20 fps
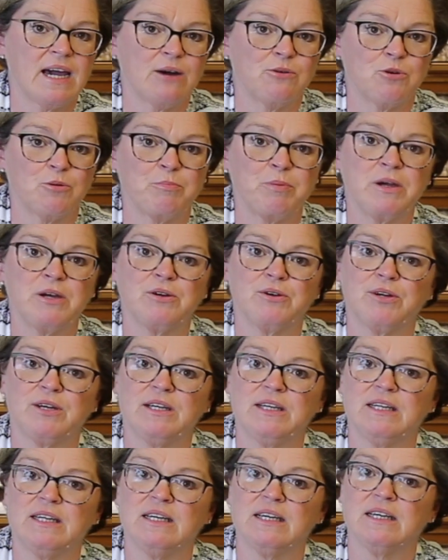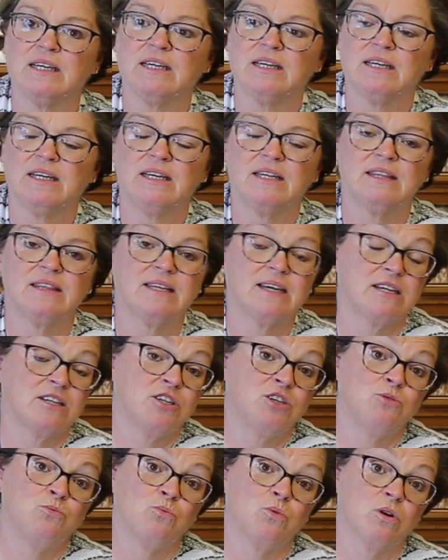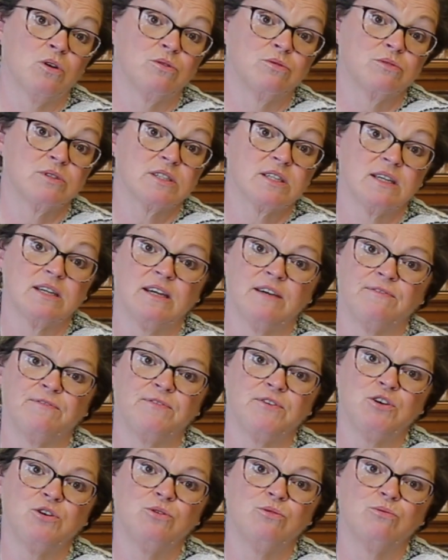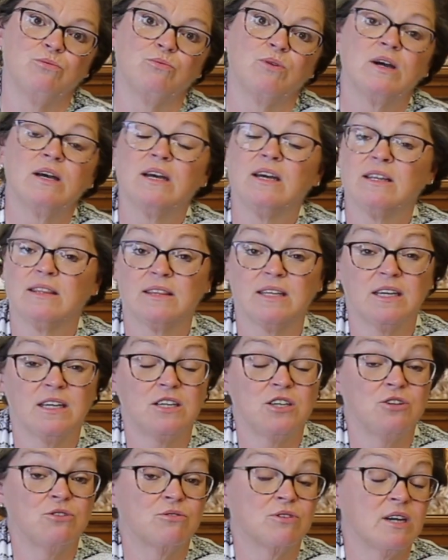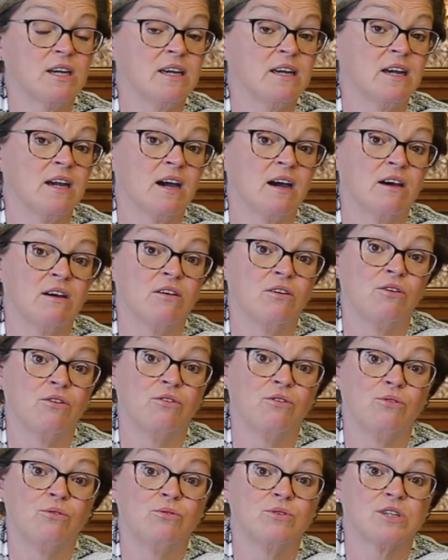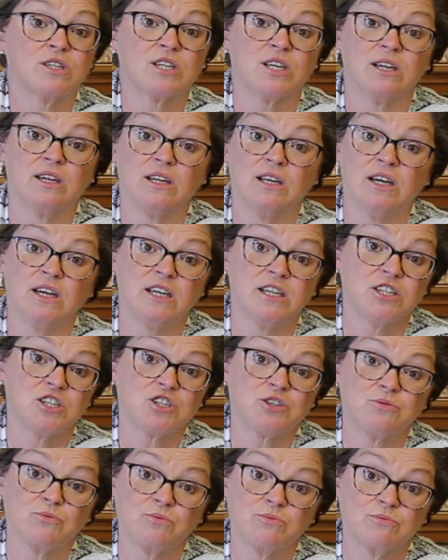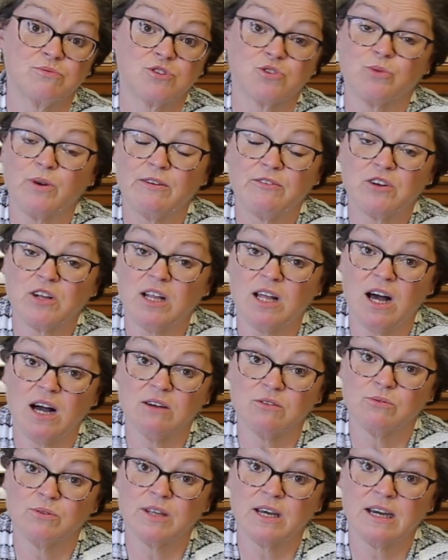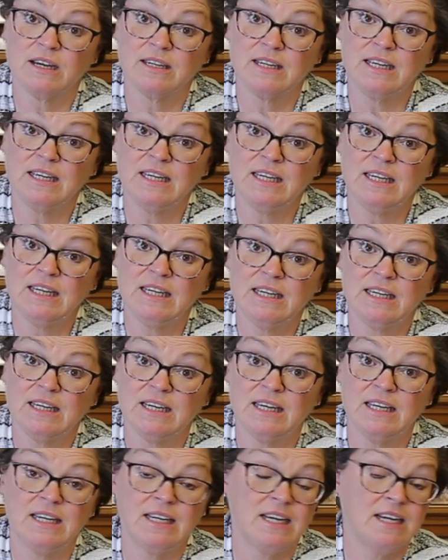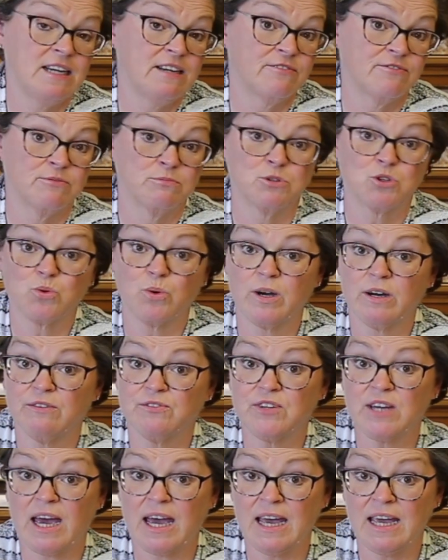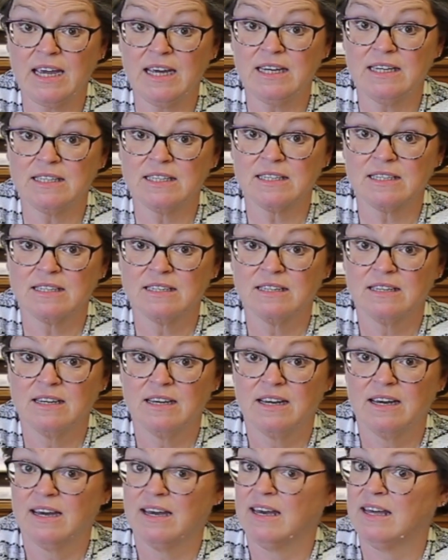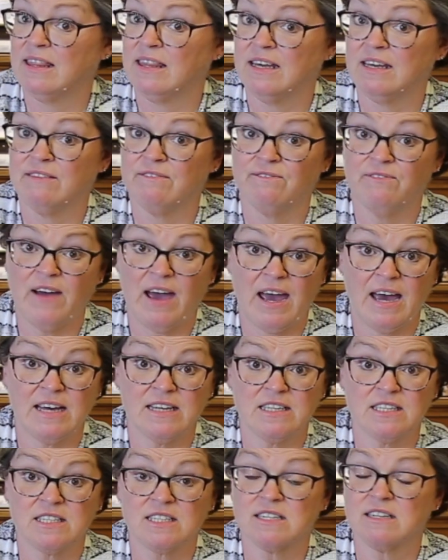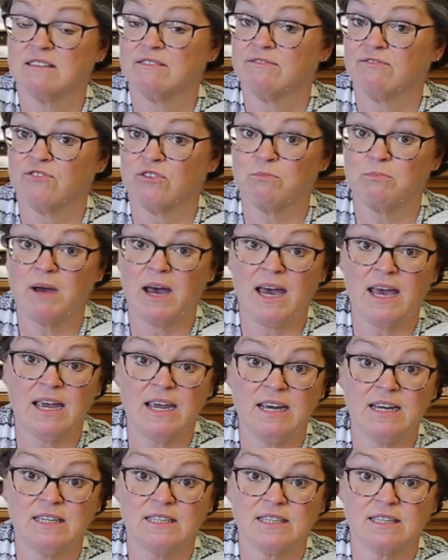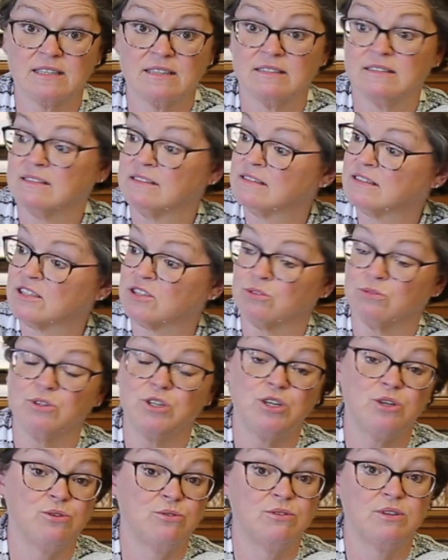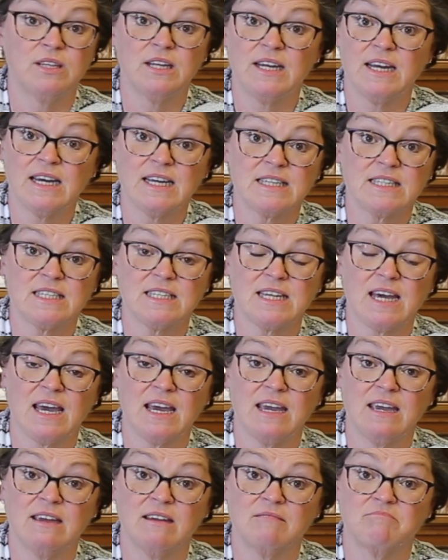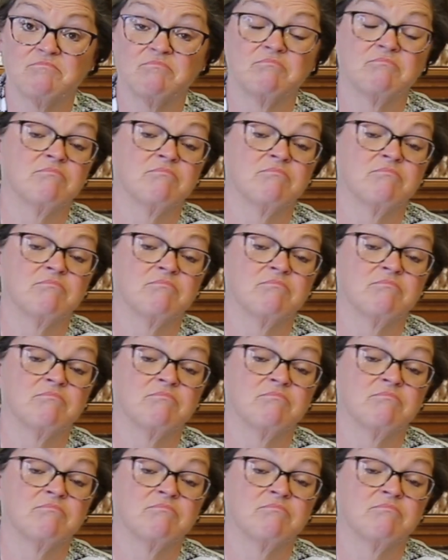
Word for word: hour period that you want. If you think you can go to lunch 12 o'clock without eating and eat from 12 to 8 and then fast from 8 till noon the next day,